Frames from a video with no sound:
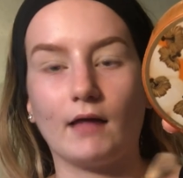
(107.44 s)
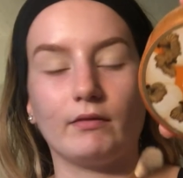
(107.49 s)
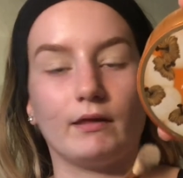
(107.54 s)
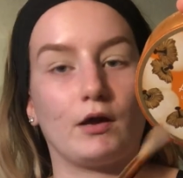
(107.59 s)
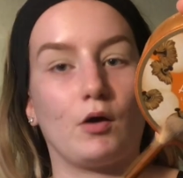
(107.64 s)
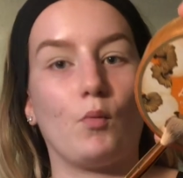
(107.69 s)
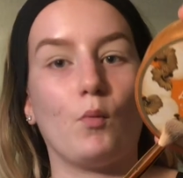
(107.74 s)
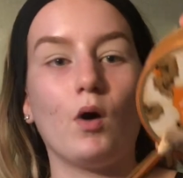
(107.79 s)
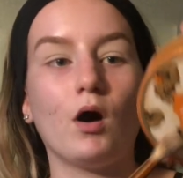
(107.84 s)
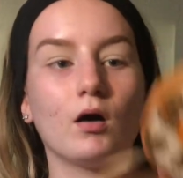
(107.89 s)
like
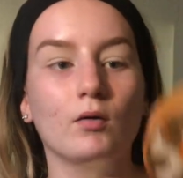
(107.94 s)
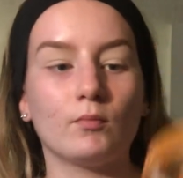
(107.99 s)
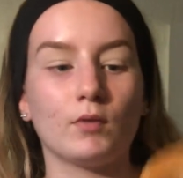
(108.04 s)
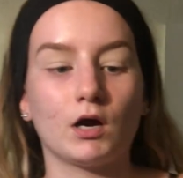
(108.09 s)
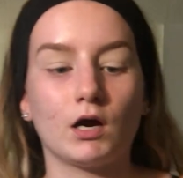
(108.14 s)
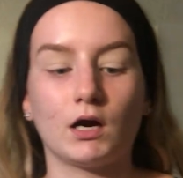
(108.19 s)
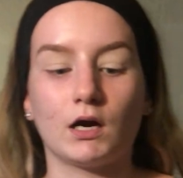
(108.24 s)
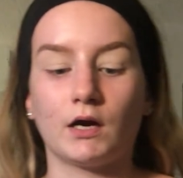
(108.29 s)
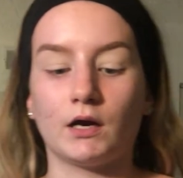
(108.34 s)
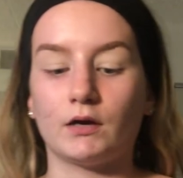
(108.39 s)
a
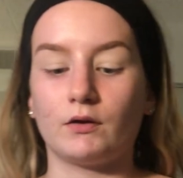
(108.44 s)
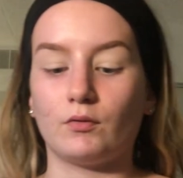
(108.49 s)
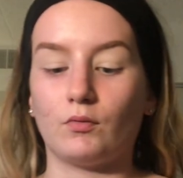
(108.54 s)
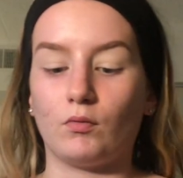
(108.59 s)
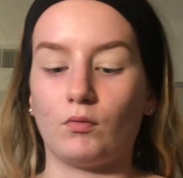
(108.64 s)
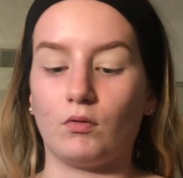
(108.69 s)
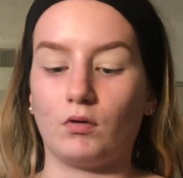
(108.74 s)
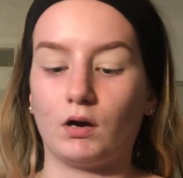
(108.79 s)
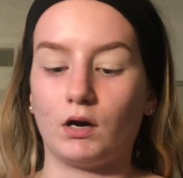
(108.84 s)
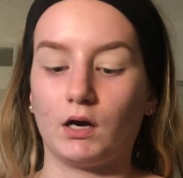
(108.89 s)
Walmart
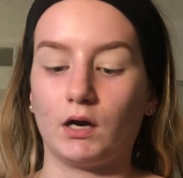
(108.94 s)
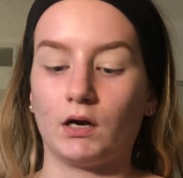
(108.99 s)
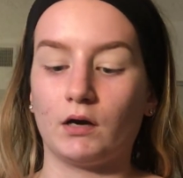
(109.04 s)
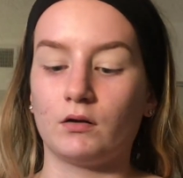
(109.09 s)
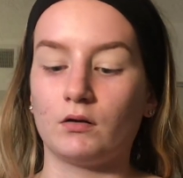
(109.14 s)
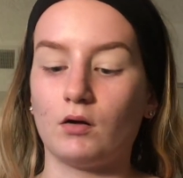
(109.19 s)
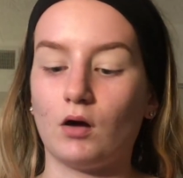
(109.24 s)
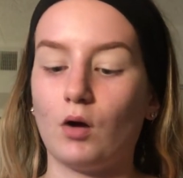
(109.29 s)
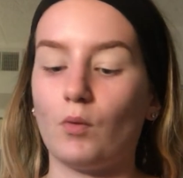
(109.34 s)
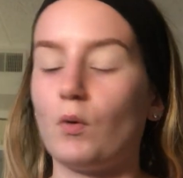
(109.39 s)
or
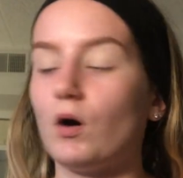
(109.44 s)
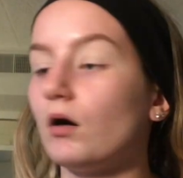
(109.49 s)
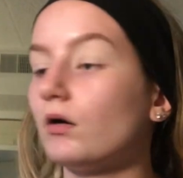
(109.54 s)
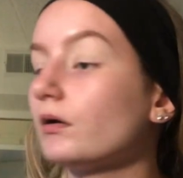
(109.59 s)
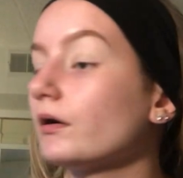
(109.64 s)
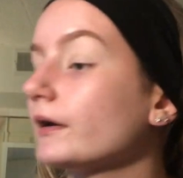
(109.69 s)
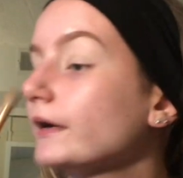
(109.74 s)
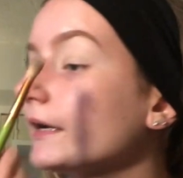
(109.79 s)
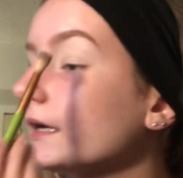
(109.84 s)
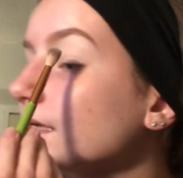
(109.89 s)
a
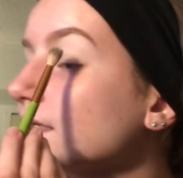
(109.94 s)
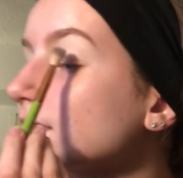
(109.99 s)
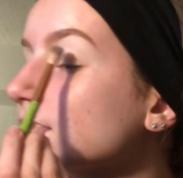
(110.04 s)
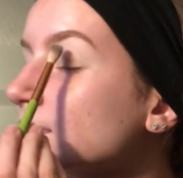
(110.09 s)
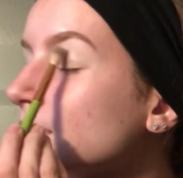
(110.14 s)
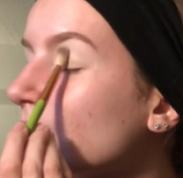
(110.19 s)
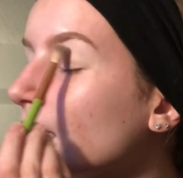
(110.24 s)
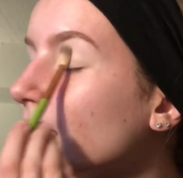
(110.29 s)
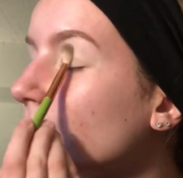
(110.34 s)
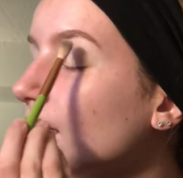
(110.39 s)
Walgreens,
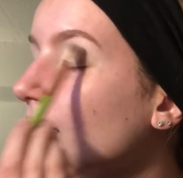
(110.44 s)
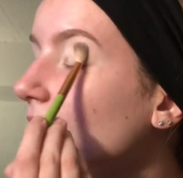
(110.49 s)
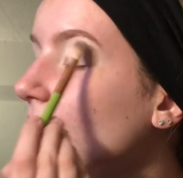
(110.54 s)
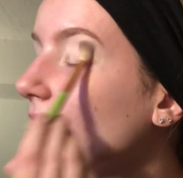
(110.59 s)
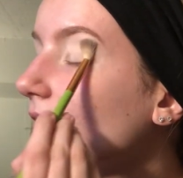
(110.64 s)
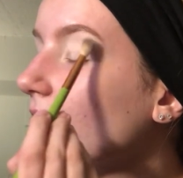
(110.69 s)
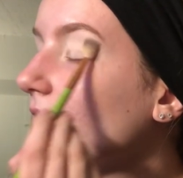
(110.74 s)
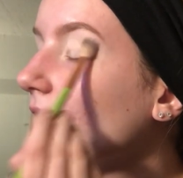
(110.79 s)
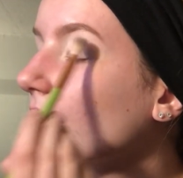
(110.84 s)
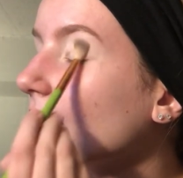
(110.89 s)

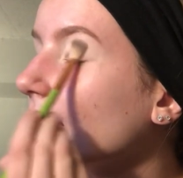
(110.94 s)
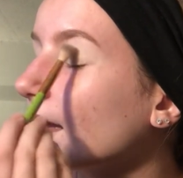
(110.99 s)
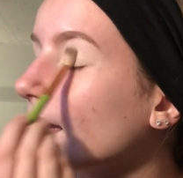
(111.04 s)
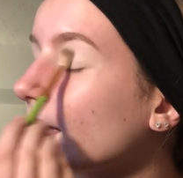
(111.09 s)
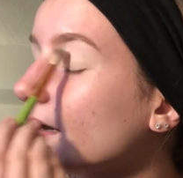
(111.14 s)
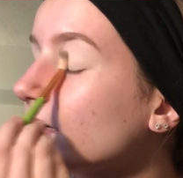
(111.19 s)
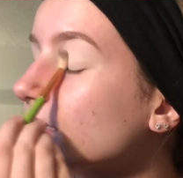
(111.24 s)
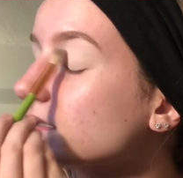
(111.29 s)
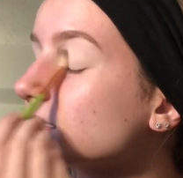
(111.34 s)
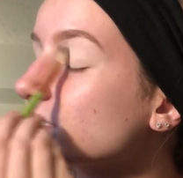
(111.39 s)

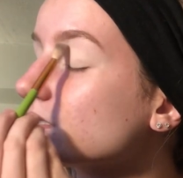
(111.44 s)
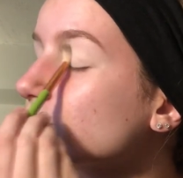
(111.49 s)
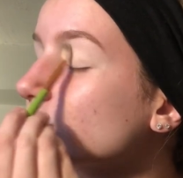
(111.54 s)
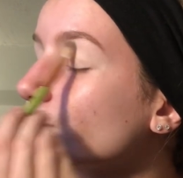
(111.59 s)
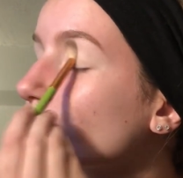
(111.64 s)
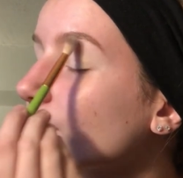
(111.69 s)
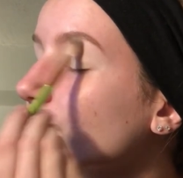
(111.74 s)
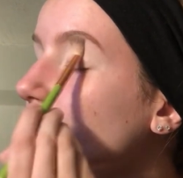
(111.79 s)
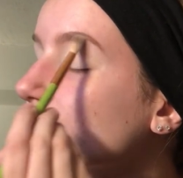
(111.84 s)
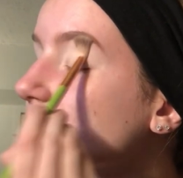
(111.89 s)
and it's a
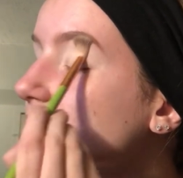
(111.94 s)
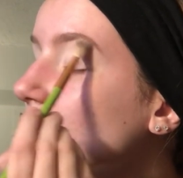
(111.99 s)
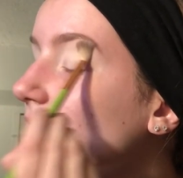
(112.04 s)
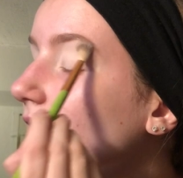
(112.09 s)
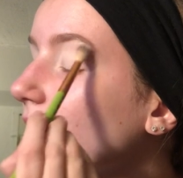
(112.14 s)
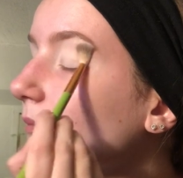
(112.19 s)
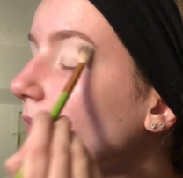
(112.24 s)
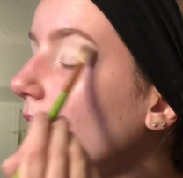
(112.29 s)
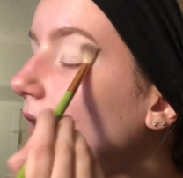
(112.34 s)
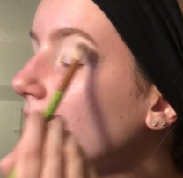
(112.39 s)
super good
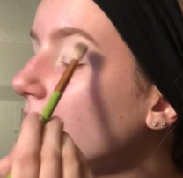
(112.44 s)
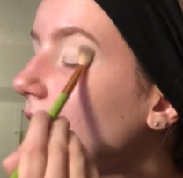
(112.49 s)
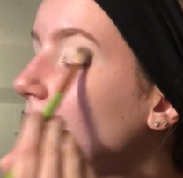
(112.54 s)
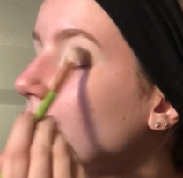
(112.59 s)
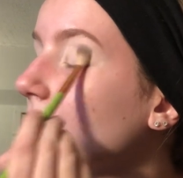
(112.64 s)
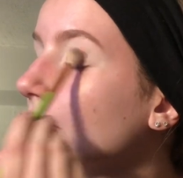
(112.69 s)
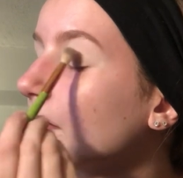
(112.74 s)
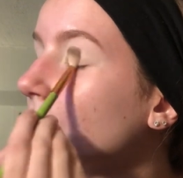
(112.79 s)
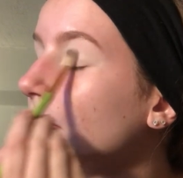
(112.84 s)
setting powder.